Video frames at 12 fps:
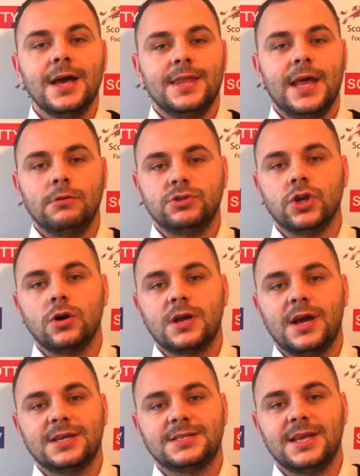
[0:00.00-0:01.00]
Now,
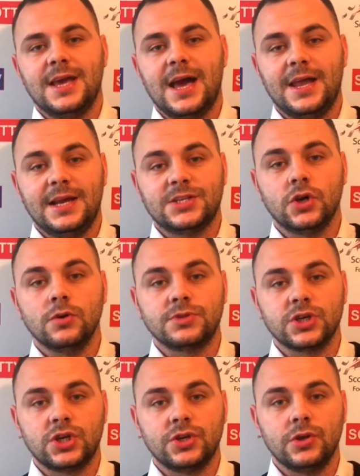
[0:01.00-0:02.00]
Doncaster are at home
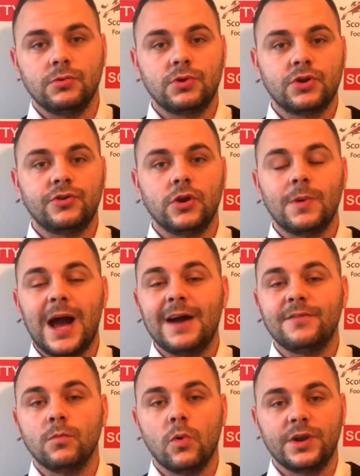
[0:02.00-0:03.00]
to Crewe. Crewe
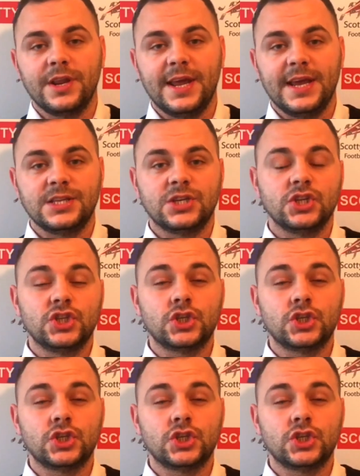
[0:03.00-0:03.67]
haven't won in 8.